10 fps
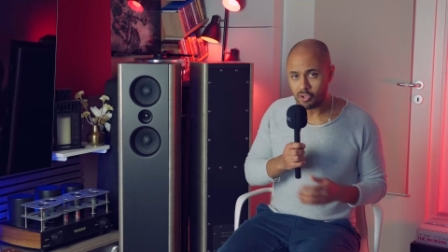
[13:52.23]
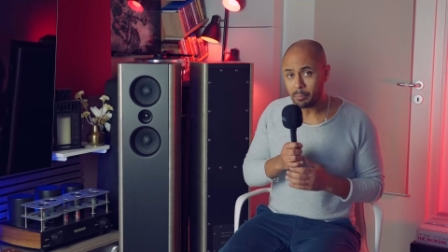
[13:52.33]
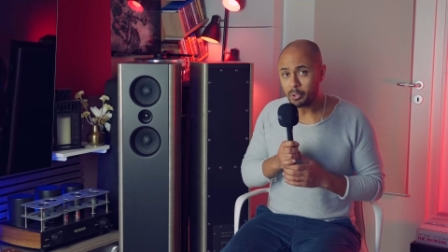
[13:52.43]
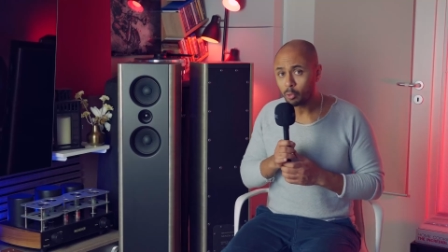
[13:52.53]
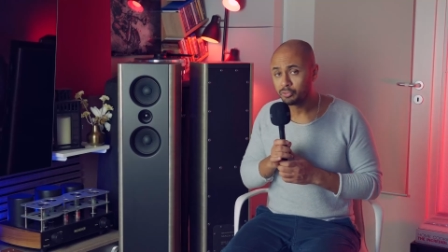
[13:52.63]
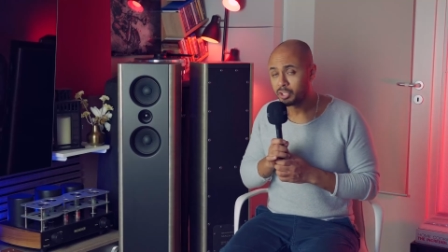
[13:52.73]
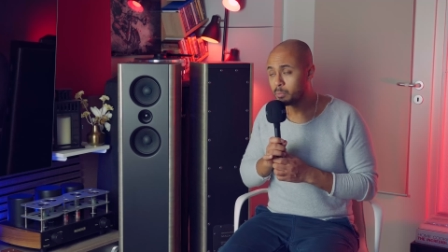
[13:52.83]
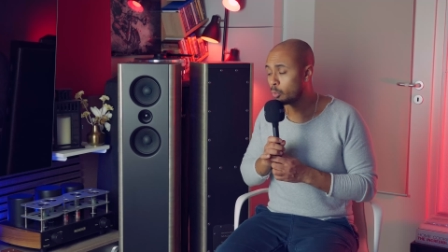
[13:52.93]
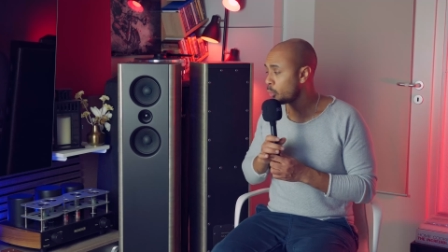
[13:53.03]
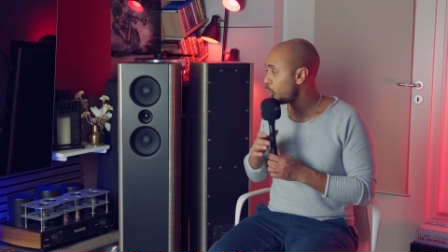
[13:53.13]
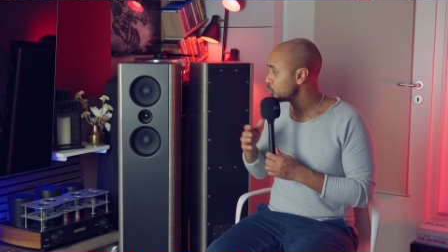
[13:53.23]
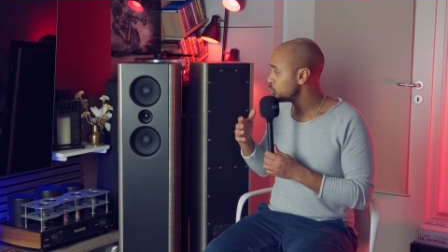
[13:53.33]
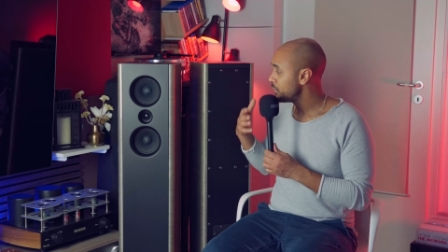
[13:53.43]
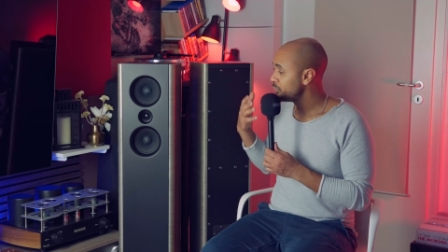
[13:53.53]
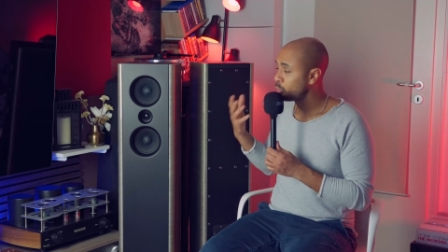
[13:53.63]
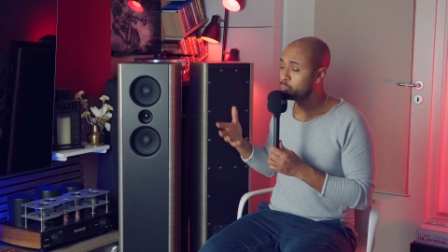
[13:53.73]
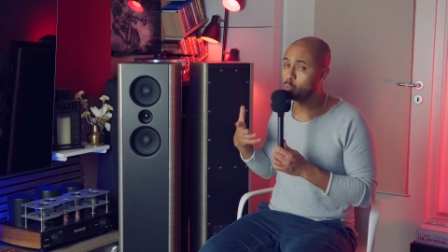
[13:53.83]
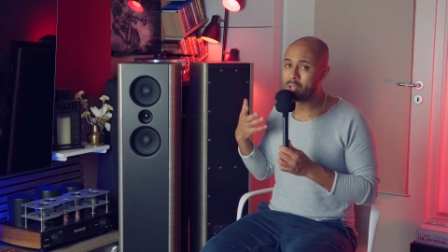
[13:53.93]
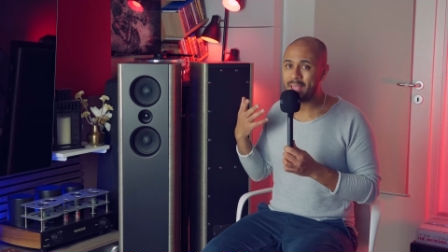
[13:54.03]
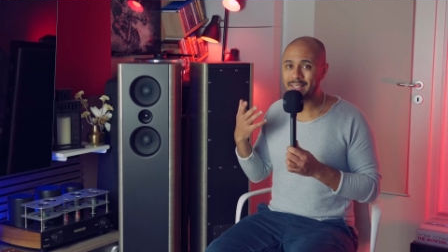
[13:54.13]
Jumping on treble also if not
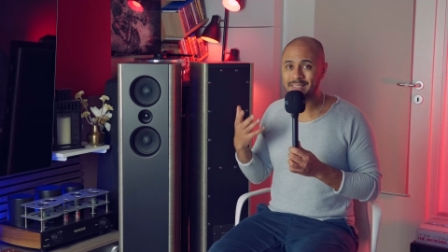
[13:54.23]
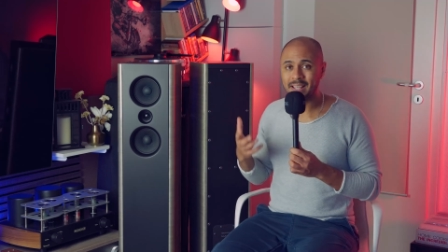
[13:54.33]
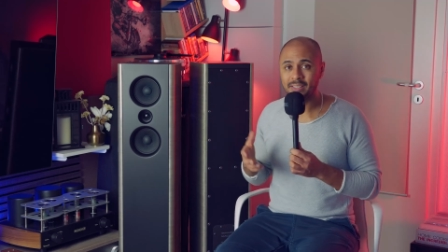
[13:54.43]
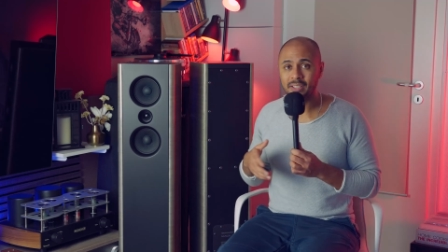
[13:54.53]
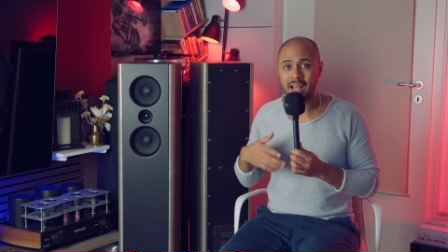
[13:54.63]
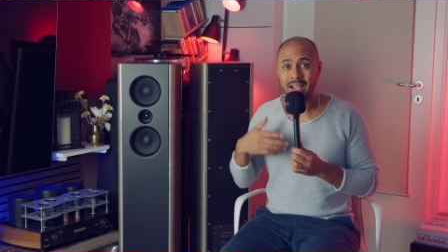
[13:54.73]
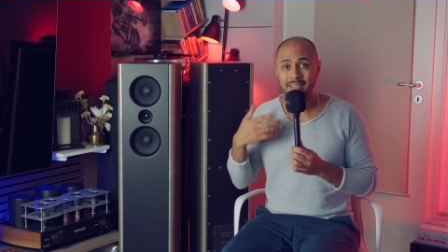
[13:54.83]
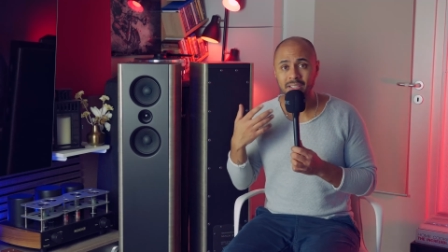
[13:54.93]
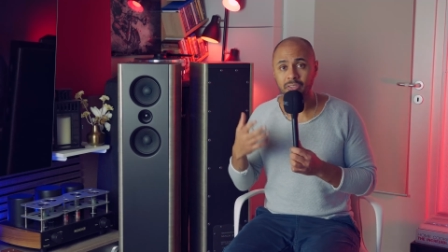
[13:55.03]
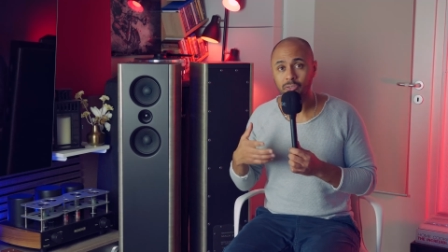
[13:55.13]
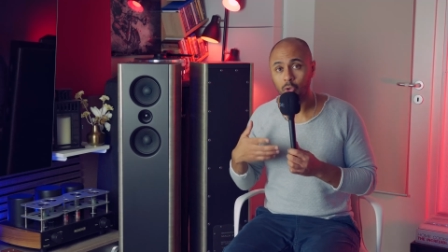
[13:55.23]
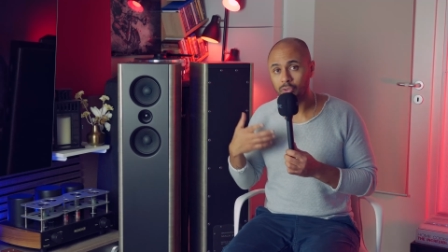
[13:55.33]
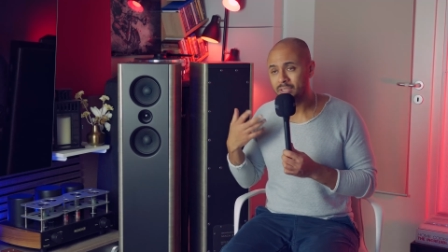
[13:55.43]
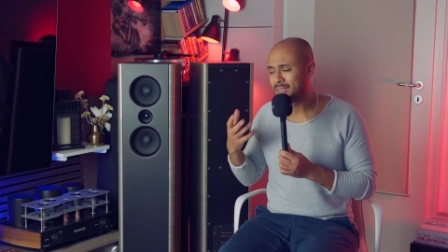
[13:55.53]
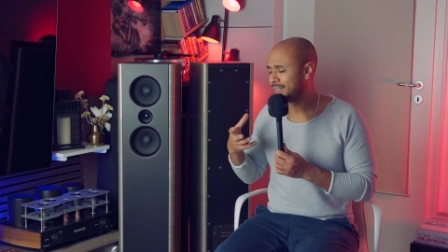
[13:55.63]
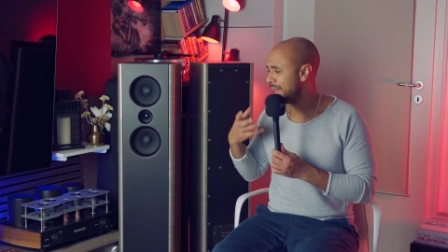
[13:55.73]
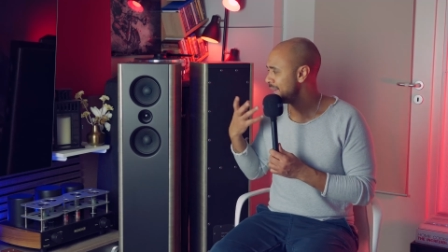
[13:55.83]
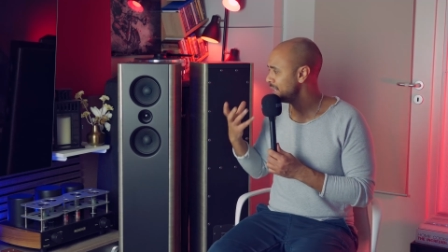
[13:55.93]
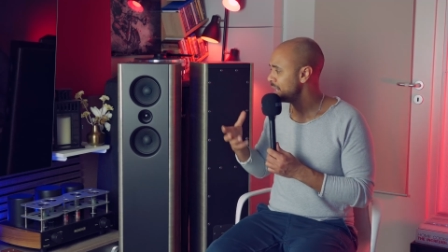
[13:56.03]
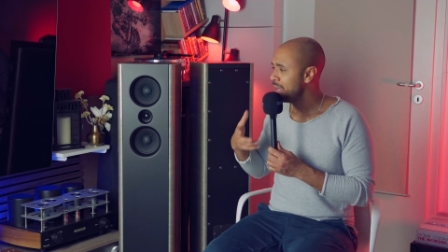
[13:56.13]
fully extended I didn't notice it
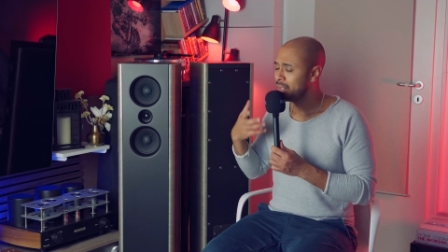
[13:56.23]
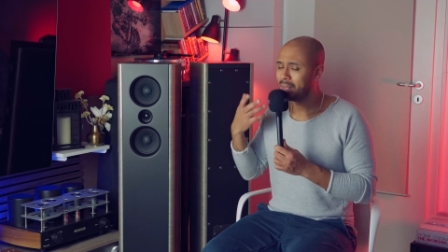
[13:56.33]
any